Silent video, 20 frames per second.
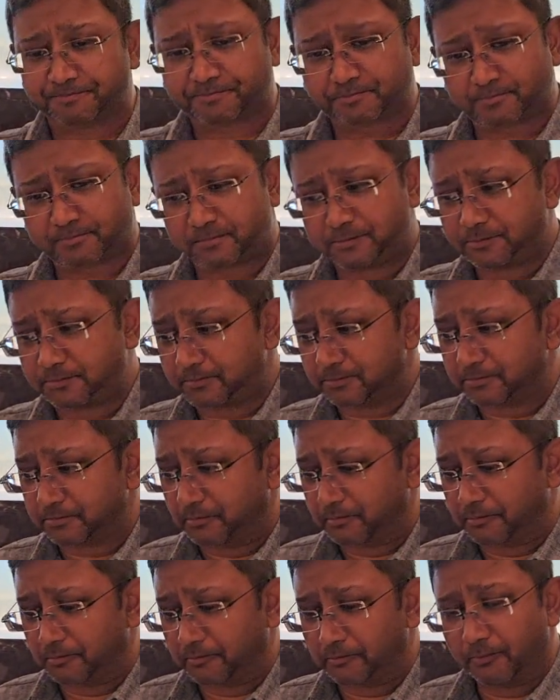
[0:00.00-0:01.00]
That is nice,
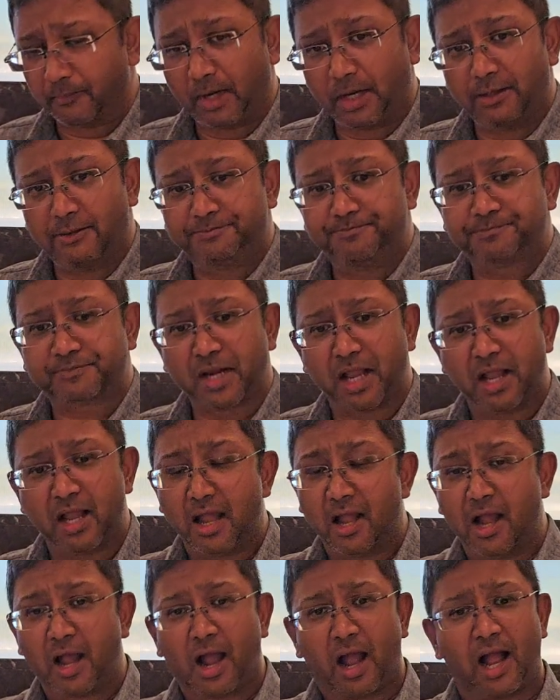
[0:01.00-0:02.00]
that winey.
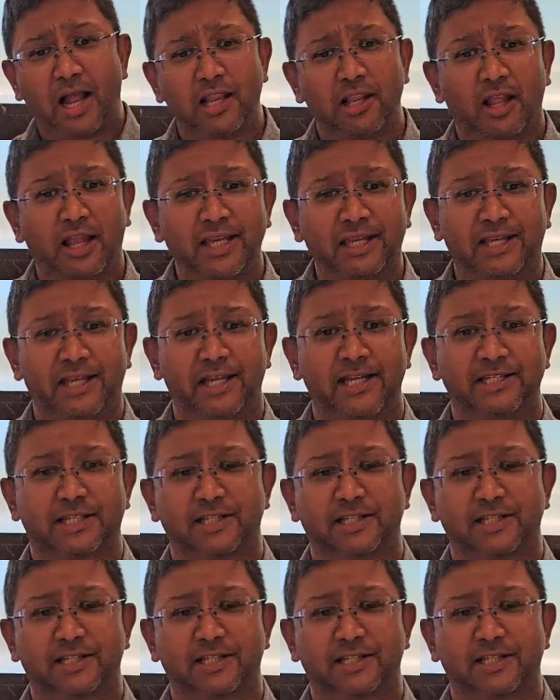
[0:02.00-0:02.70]
I like it.